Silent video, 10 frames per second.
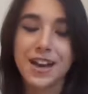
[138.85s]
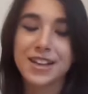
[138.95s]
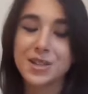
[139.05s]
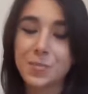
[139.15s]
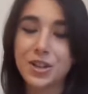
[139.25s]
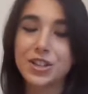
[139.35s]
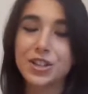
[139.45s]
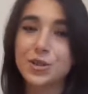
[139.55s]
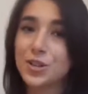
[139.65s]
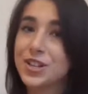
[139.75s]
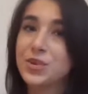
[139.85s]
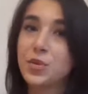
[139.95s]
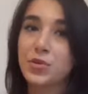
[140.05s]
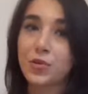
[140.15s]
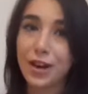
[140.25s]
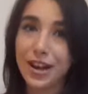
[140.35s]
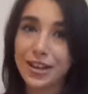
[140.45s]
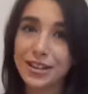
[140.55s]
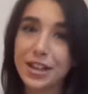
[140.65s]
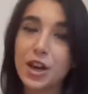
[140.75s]
it's better to just
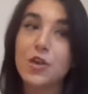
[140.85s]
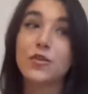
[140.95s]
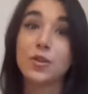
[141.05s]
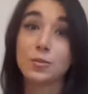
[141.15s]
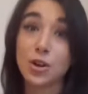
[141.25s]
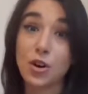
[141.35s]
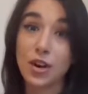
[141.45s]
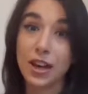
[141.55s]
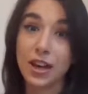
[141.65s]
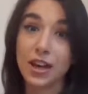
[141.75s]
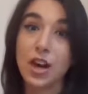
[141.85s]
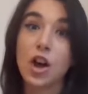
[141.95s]
refrain from talking